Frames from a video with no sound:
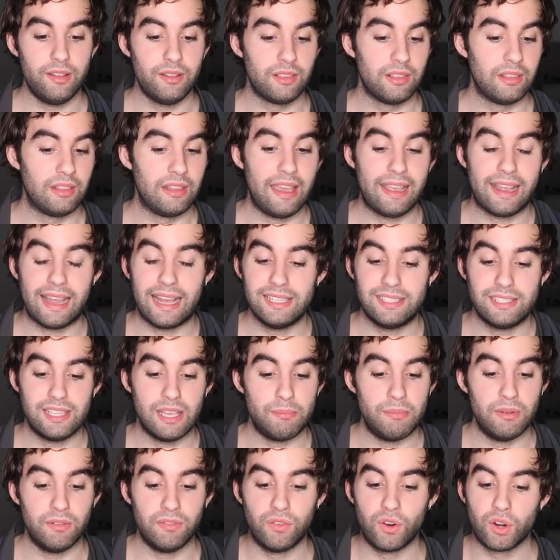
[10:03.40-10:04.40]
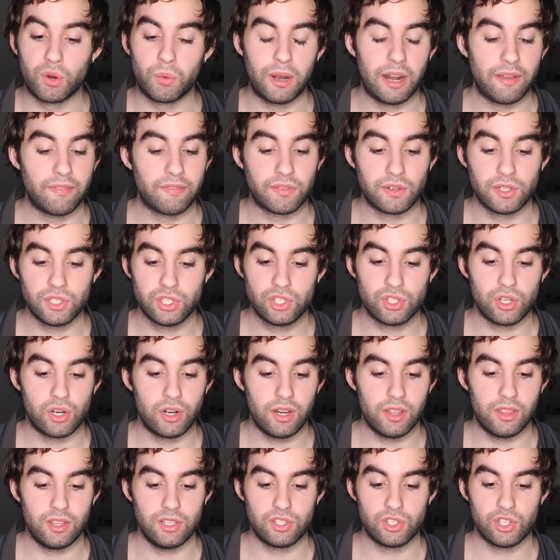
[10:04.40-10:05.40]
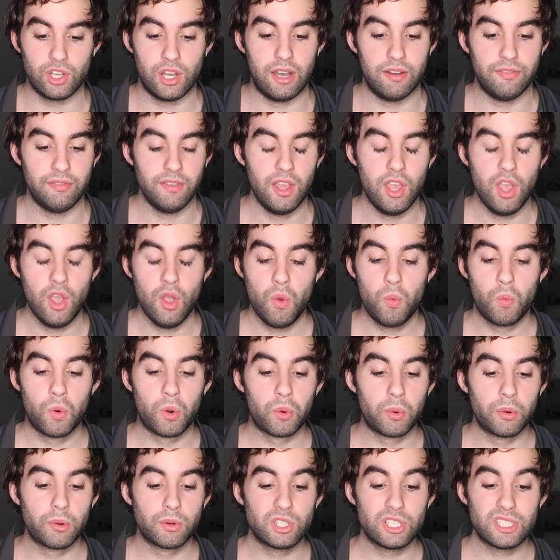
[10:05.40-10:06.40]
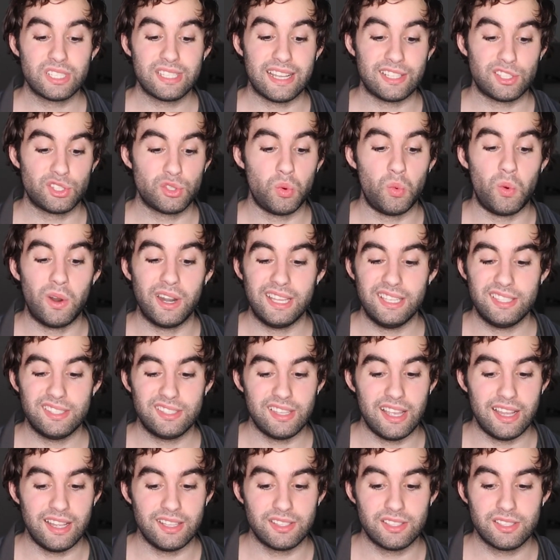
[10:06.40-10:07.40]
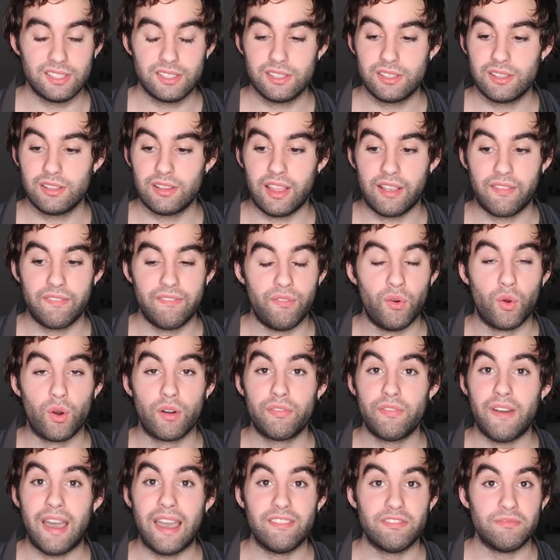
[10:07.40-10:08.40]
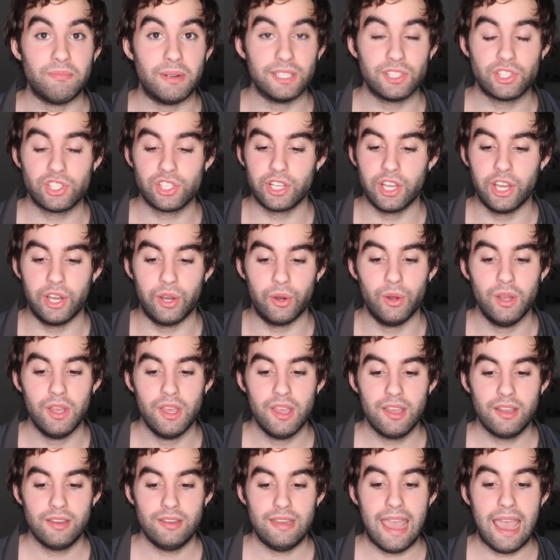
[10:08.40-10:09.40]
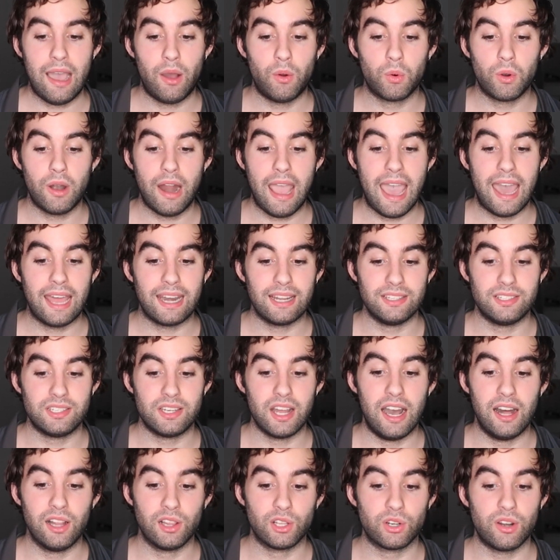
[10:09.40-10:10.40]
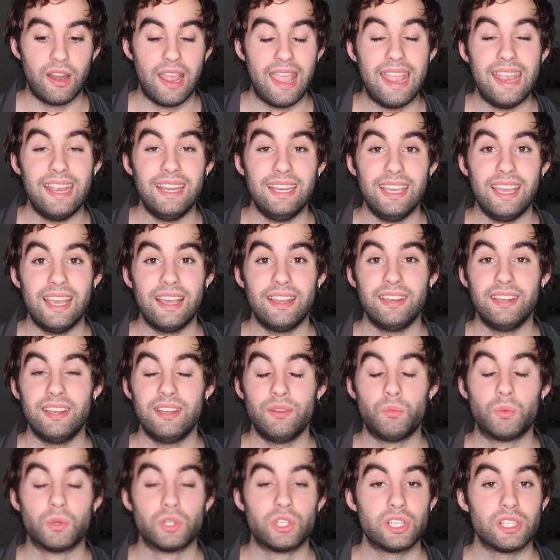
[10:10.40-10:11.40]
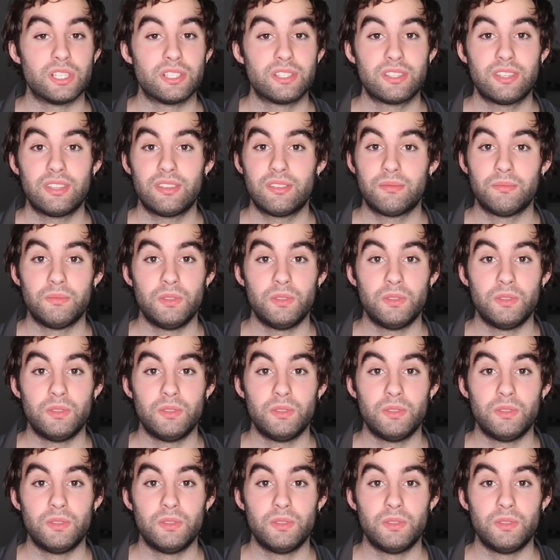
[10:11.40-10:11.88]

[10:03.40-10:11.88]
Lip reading: Like I said before, when I first started this off, where we were just at 20 cents like 4 or 5 months ago, now we're at $1.80, and we're just